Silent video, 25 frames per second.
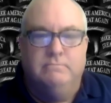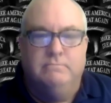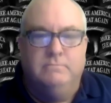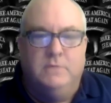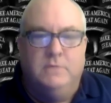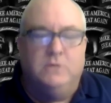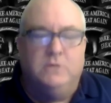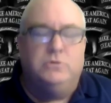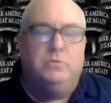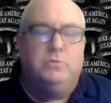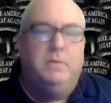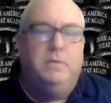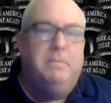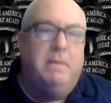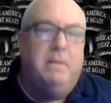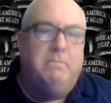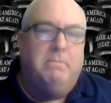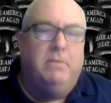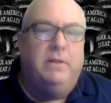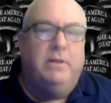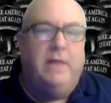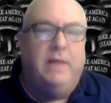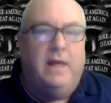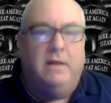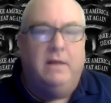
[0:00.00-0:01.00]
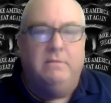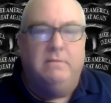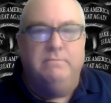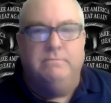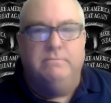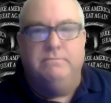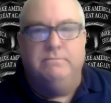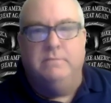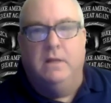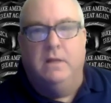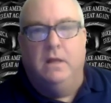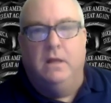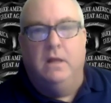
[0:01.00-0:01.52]
Just remember that.
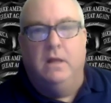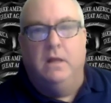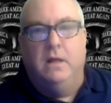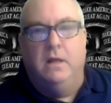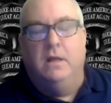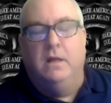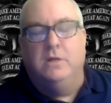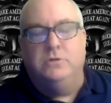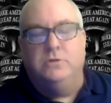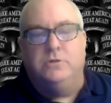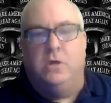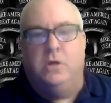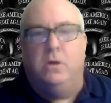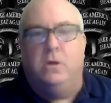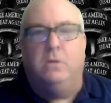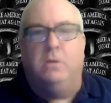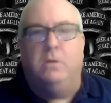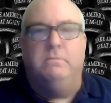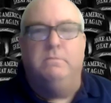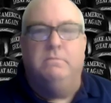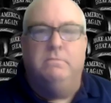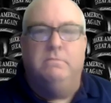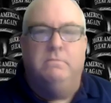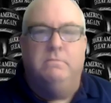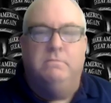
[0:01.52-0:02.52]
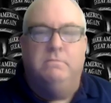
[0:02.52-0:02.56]
So,